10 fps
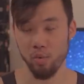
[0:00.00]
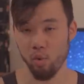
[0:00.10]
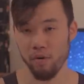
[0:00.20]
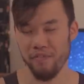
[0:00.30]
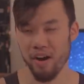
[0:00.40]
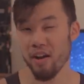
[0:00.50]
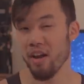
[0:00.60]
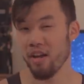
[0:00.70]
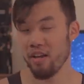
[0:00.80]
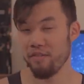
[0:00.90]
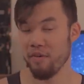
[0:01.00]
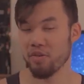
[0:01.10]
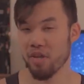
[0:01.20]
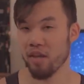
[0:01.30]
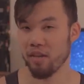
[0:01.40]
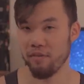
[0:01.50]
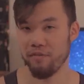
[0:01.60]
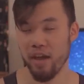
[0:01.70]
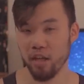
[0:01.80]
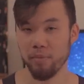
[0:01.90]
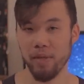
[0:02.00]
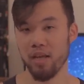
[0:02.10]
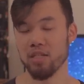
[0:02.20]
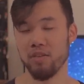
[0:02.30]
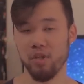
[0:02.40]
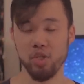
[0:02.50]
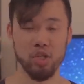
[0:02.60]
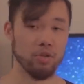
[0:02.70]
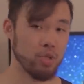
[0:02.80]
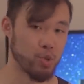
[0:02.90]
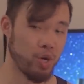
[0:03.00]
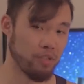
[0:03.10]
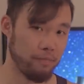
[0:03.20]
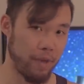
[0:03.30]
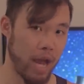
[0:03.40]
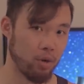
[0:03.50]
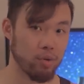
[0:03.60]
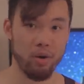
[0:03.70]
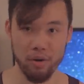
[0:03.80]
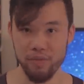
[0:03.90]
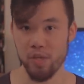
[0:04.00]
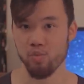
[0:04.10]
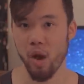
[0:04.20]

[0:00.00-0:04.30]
warfare, you've most likely failed because of the sheer destructive power of these